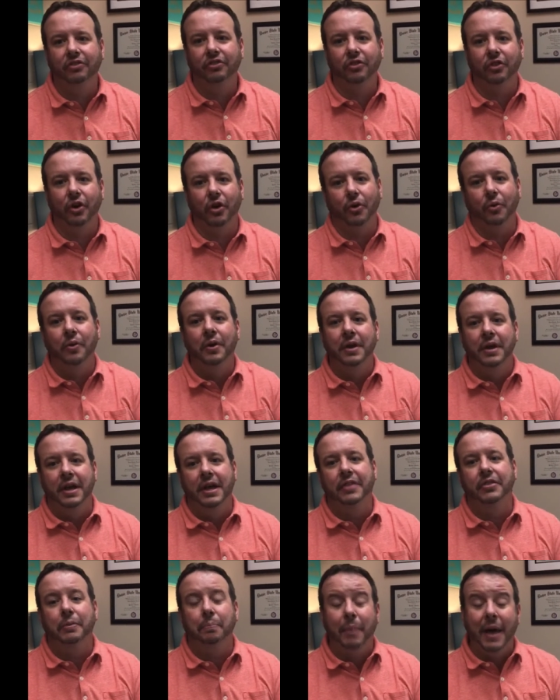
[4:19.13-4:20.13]
So
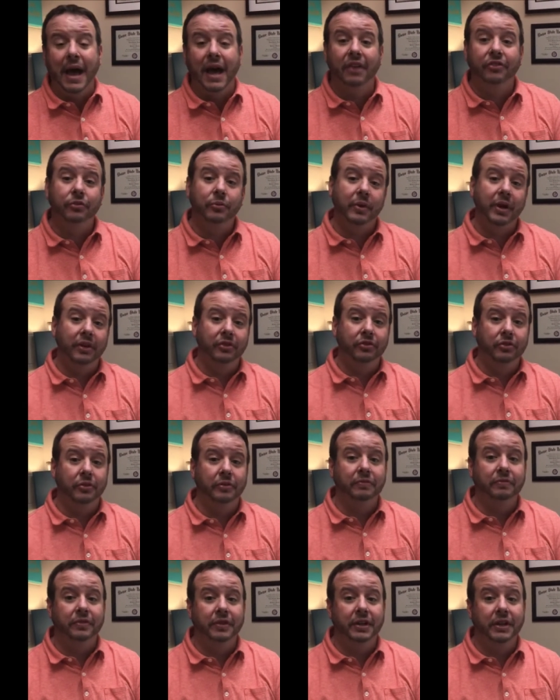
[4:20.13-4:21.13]
in the past when I was
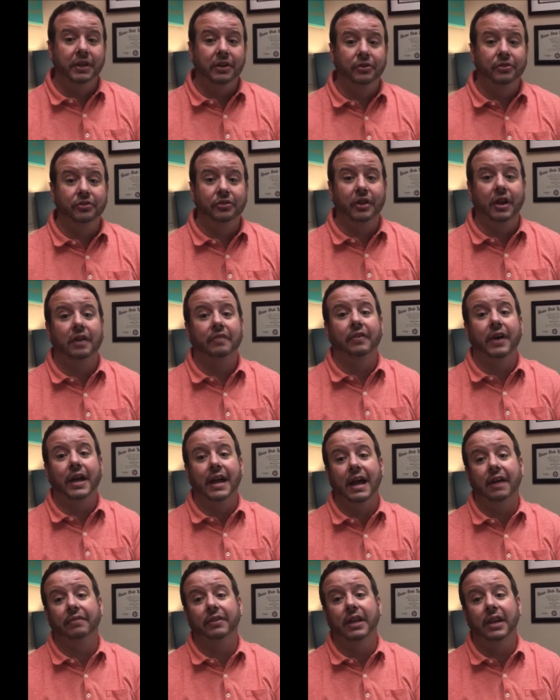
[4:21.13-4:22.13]
doing video stuff, I'd
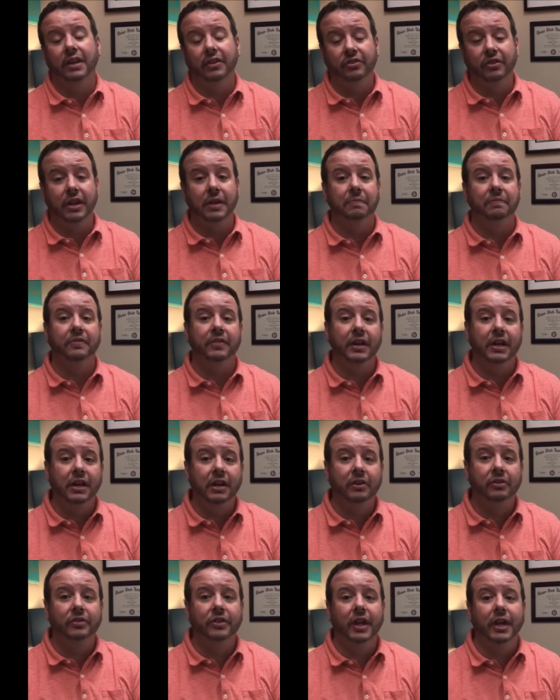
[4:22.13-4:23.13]
have kids keep
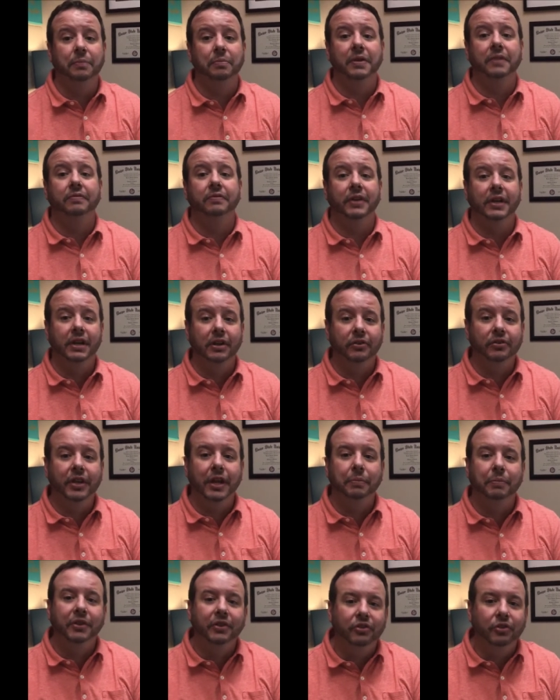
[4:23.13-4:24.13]
videotaping,
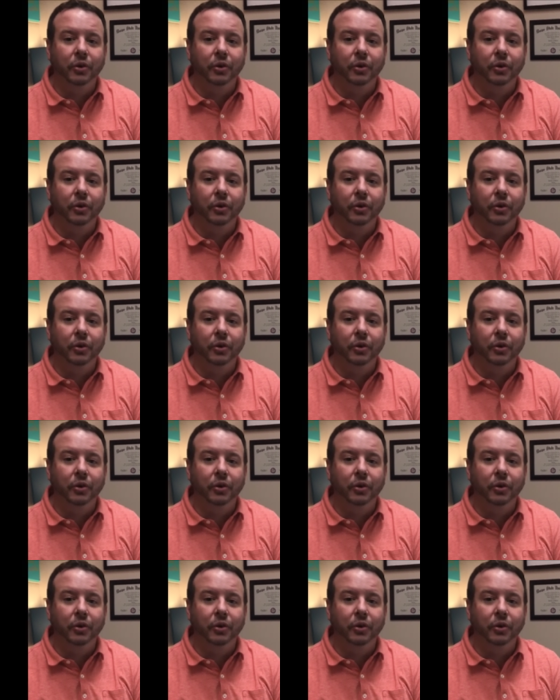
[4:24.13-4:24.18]
videotaping.